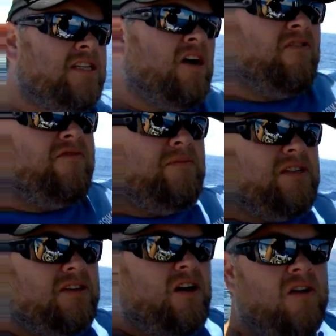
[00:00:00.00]
these goals
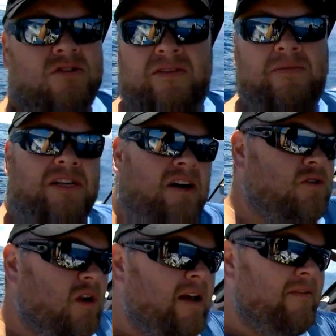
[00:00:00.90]
for
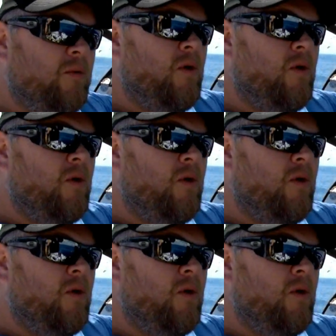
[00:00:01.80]
themselves all over the